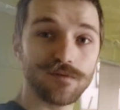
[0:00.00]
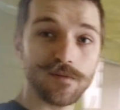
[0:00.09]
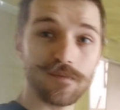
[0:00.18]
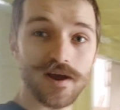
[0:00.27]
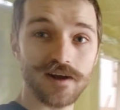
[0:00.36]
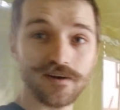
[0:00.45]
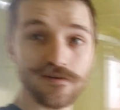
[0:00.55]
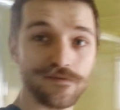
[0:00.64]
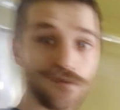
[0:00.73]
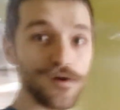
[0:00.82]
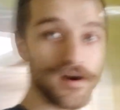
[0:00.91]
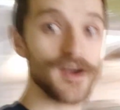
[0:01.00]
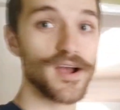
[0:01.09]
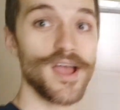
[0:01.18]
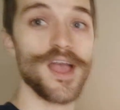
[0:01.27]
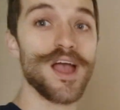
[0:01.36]
and prepared
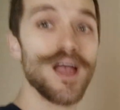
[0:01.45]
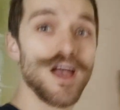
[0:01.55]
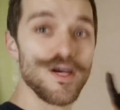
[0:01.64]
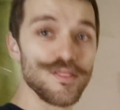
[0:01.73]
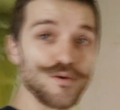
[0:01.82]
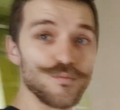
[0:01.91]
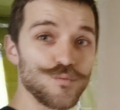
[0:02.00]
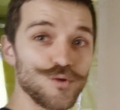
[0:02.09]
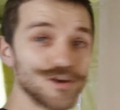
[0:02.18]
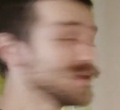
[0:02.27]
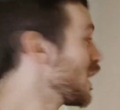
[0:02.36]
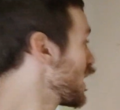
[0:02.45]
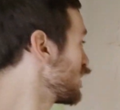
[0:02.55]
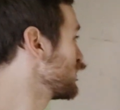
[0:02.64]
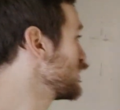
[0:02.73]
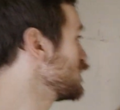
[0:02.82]
for the wood.
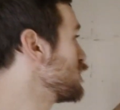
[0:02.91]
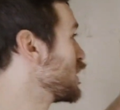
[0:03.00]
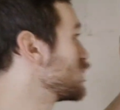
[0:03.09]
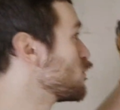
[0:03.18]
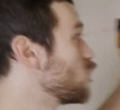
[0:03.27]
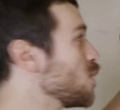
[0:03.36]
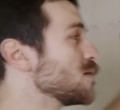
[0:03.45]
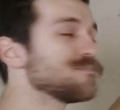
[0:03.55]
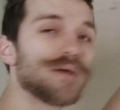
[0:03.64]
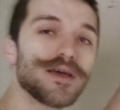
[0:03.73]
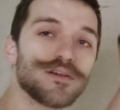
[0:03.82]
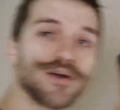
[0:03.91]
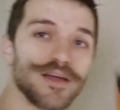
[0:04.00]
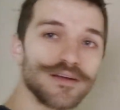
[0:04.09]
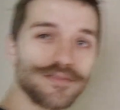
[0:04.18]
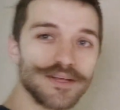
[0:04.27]
I already made one
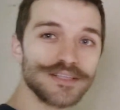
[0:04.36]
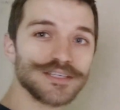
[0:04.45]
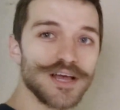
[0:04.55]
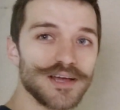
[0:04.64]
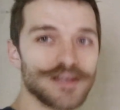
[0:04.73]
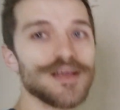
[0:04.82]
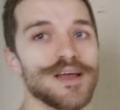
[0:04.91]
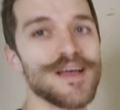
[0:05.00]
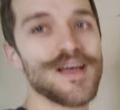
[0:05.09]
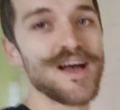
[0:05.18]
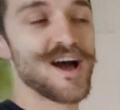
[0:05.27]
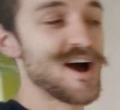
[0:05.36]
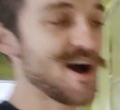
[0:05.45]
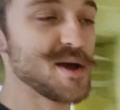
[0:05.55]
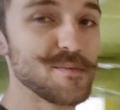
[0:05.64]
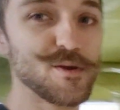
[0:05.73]
panel here on the inside.
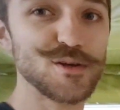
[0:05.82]
I'm